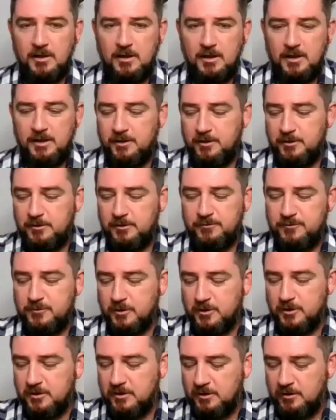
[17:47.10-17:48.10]
I know you've
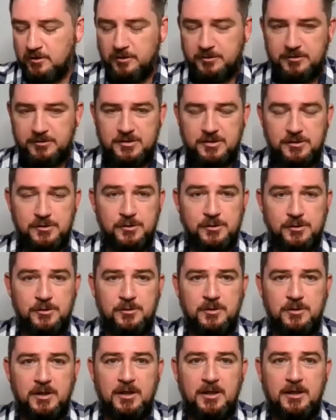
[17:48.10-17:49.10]
got a lot to
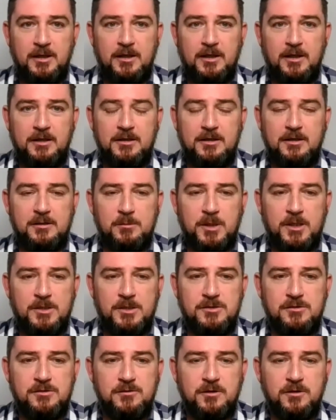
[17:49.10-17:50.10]
do. I can
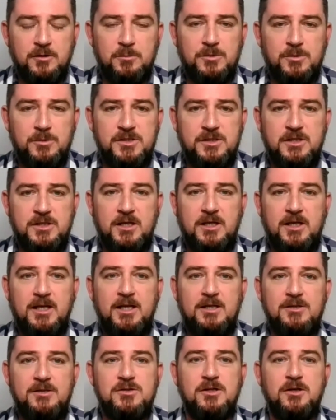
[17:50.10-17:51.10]
imagine you've got a busy day
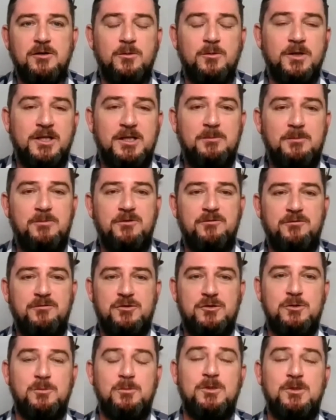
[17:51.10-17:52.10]
ahead, so I don't want to keep you for
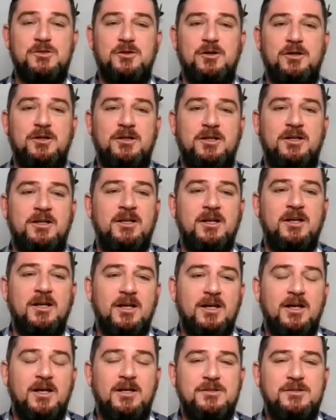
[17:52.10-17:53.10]
too much longer.
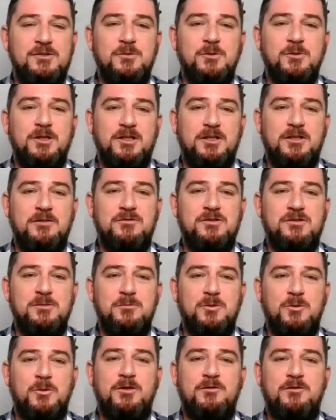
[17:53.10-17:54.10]
I just want to give
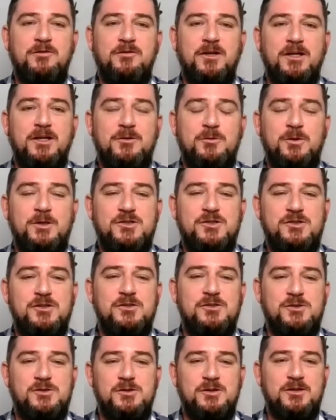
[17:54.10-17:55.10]
some quick fire
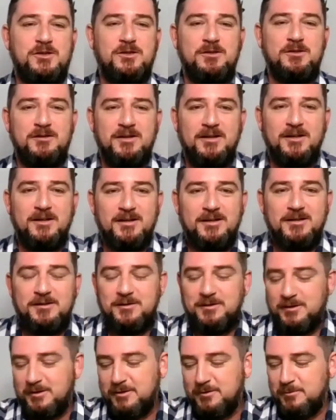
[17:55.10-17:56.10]
questions. You can
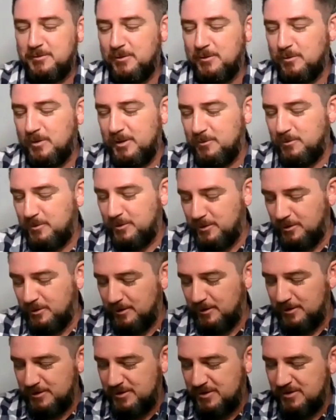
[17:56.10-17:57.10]
give me 1-word
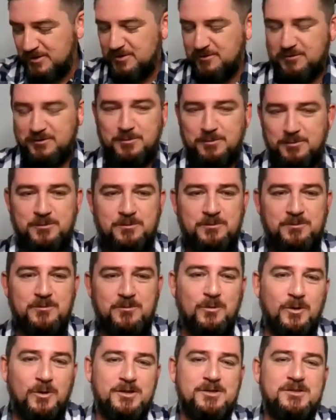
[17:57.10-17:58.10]
answers if you
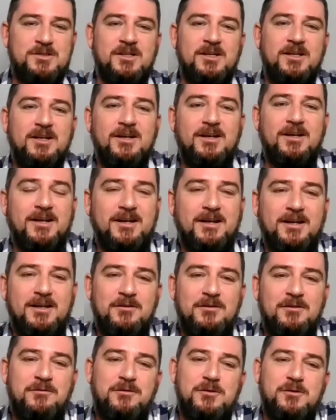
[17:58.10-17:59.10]
want.
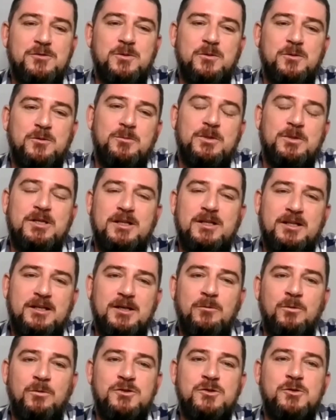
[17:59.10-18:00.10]
The first one will be,
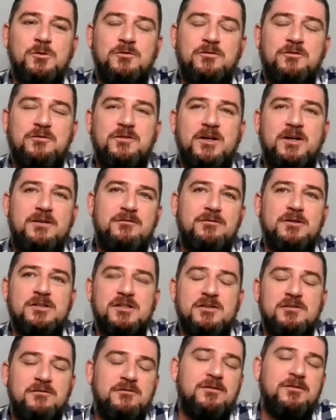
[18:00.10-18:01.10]
what's your
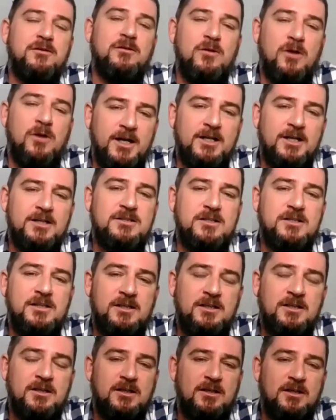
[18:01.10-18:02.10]
favorite
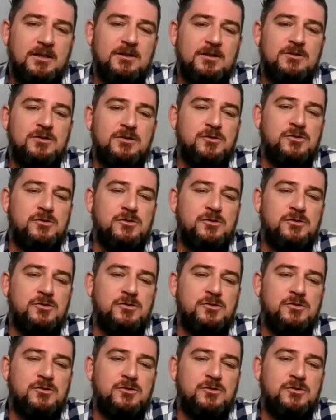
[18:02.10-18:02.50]
variety to